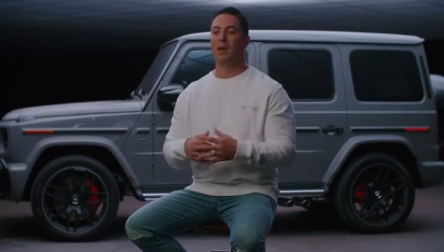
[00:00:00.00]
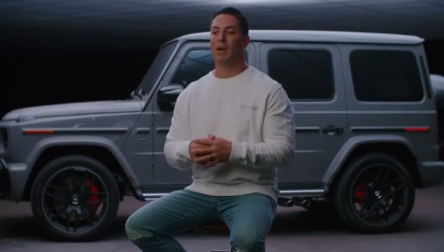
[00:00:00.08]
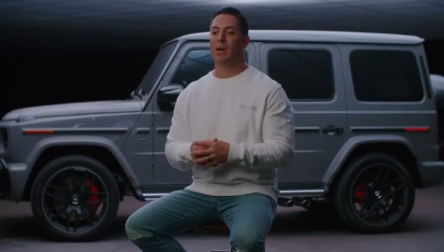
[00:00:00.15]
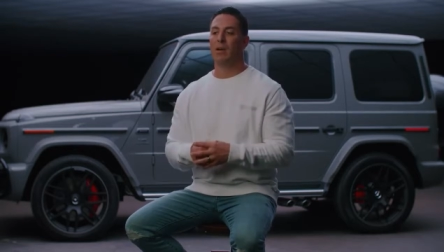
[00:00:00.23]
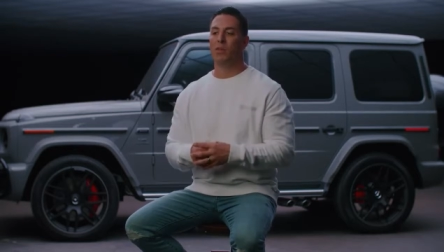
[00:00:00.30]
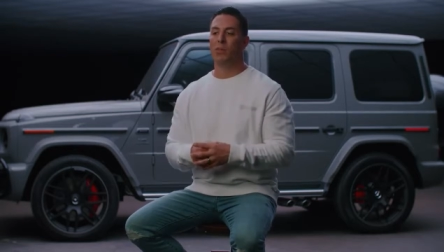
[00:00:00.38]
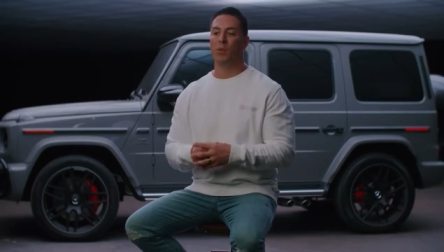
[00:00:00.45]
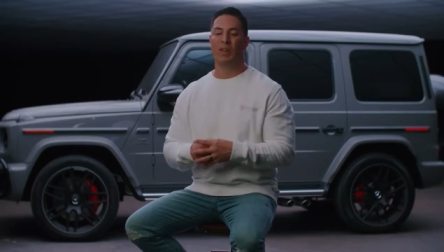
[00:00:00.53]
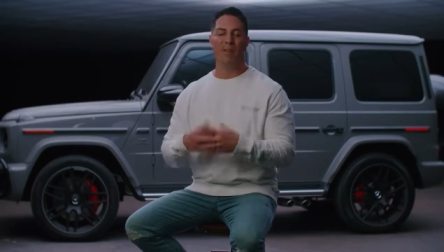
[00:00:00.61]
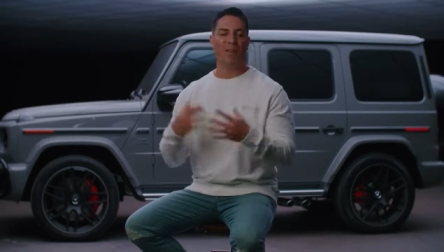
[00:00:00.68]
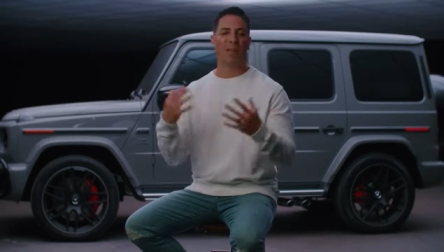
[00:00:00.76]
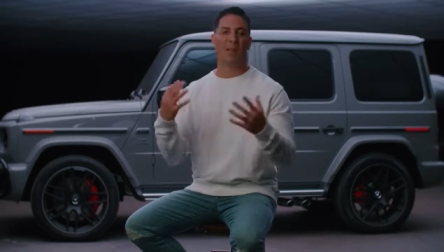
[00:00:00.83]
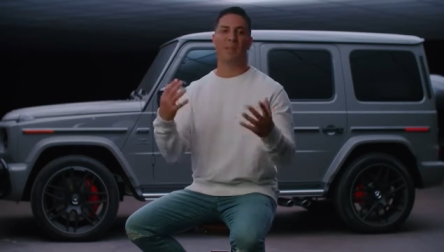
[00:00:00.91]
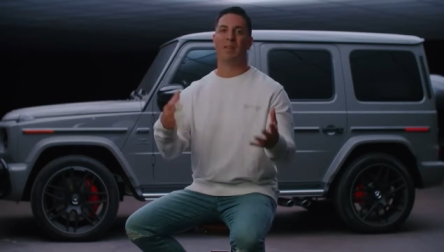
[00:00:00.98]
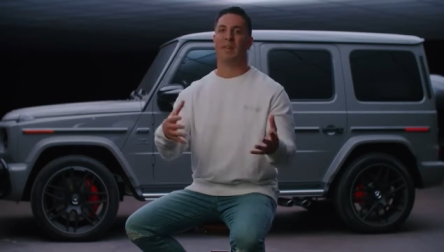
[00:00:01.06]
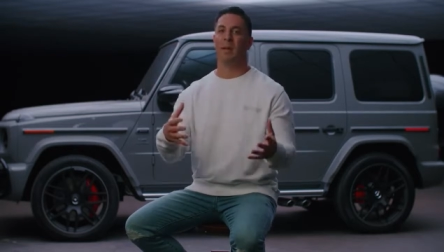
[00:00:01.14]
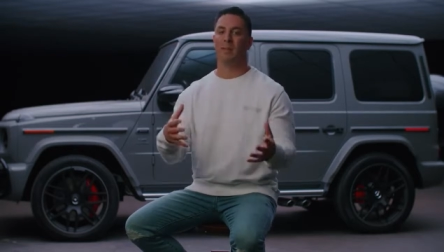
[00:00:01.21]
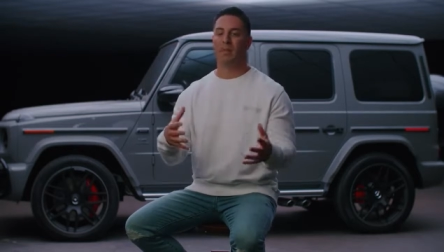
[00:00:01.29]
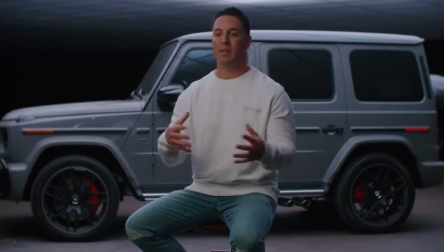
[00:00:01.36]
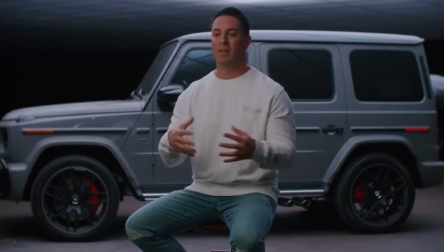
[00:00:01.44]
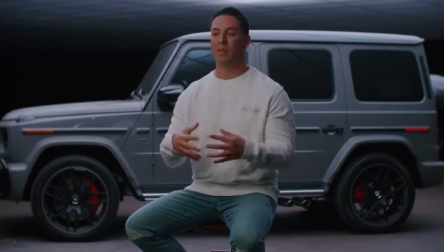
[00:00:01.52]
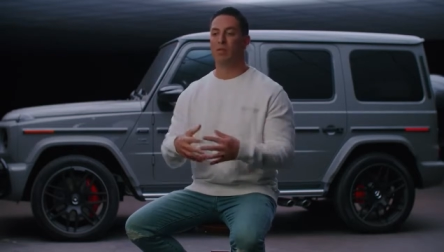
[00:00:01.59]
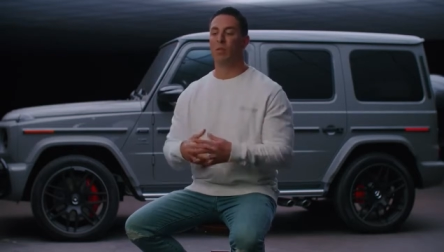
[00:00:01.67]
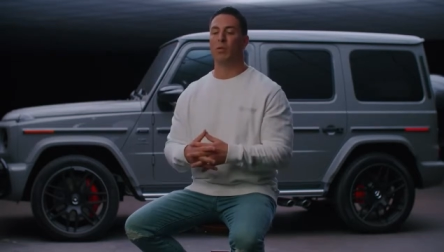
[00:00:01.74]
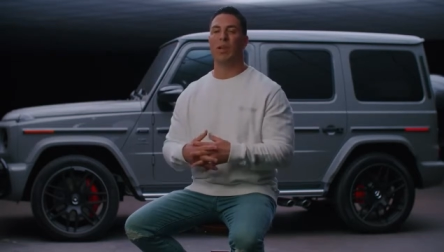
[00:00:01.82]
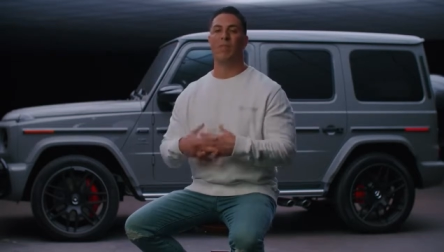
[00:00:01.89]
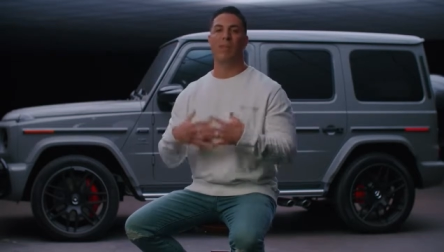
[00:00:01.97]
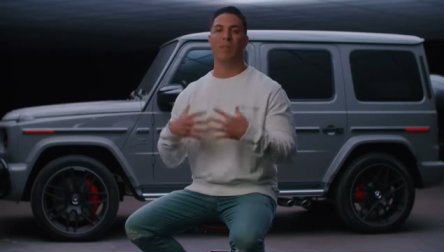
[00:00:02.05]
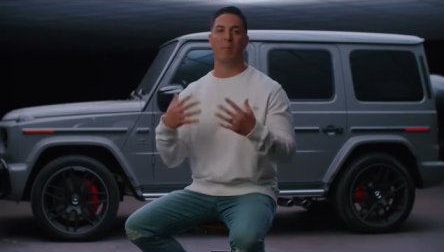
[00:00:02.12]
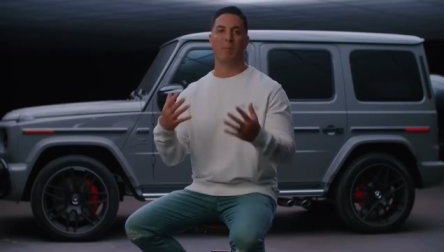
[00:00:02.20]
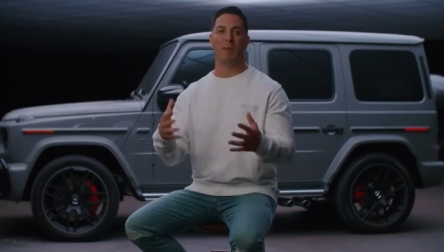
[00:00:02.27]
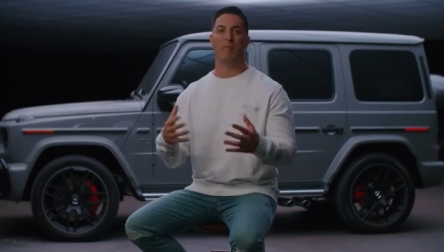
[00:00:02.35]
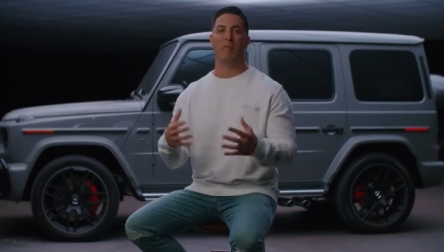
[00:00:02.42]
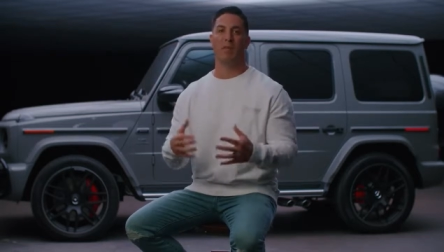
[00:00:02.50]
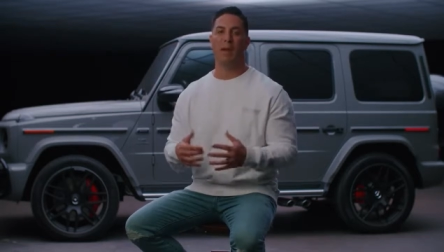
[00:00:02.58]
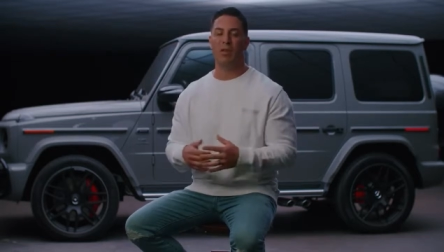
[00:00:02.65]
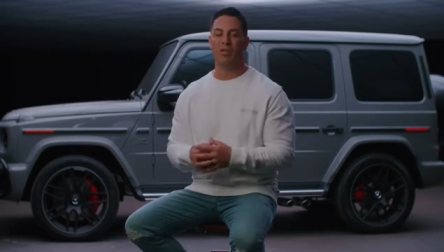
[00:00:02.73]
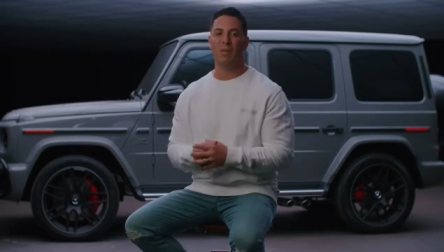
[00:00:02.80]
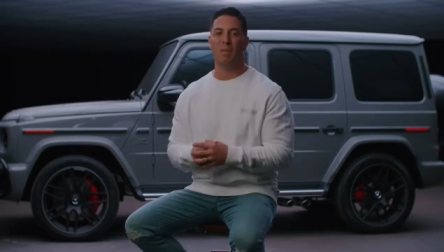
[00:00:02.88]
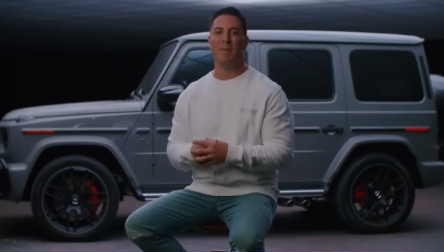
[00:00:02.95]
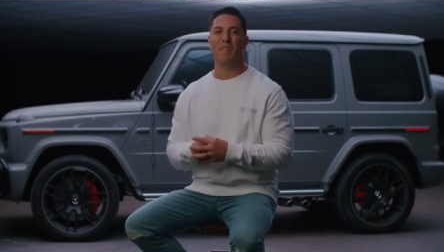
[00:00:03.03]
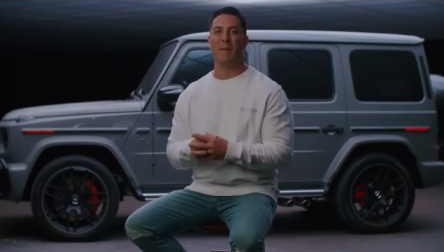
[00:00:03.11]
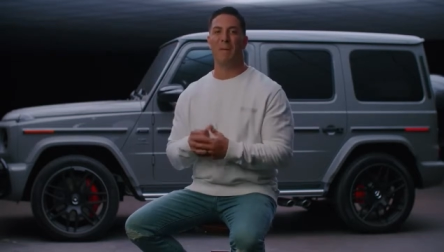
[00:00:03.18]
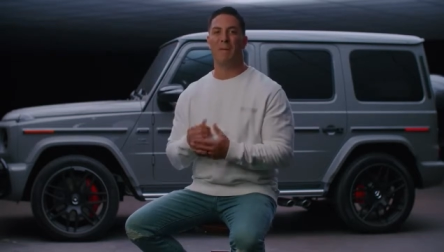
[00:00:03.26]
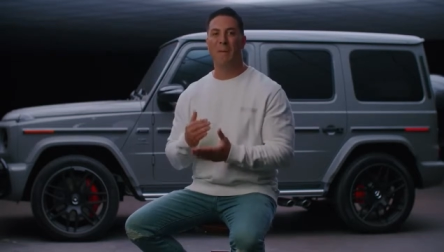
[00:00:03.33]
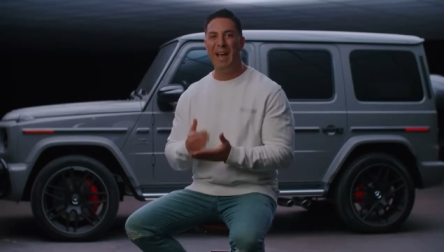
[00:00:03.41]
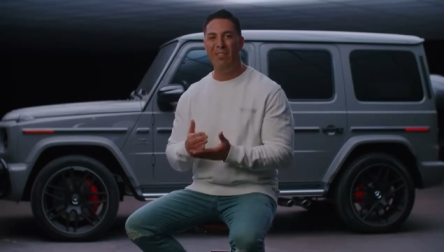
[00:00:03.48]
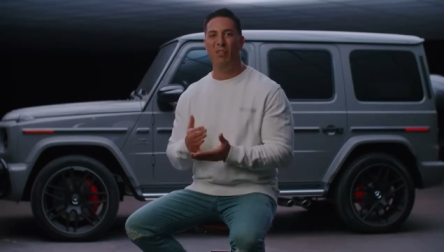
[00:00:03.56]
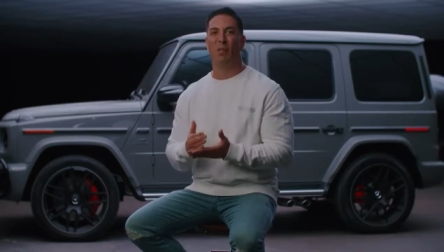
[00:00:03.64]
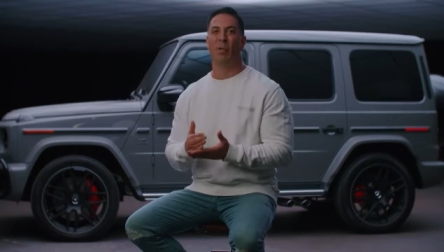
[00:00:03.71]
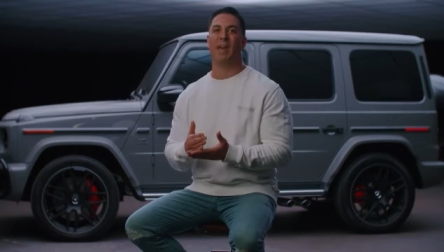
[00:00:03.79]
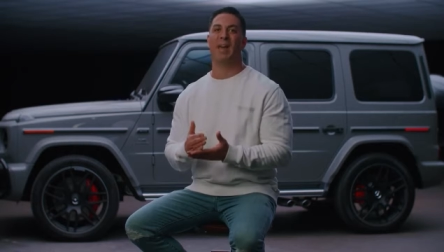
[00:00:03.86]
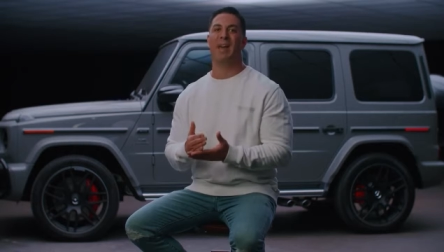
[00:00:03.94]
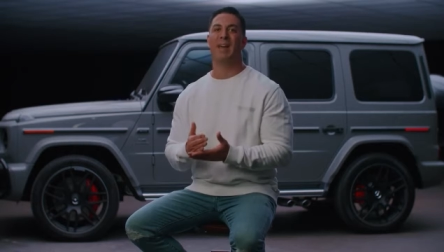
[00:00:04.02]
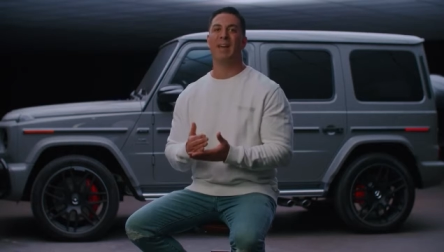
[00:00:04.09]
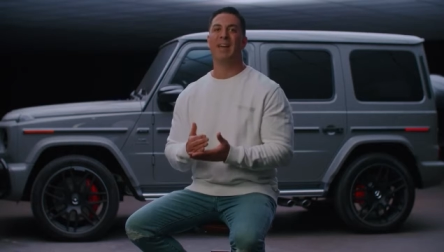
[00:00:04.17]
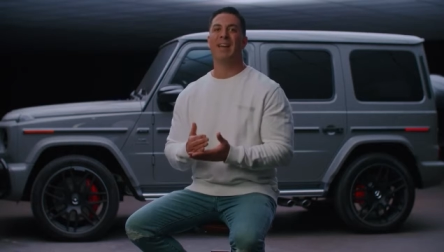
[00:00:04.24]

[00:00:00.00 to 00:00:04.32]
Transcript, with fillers: uh, through giving them tips, through giving them the information, but the best way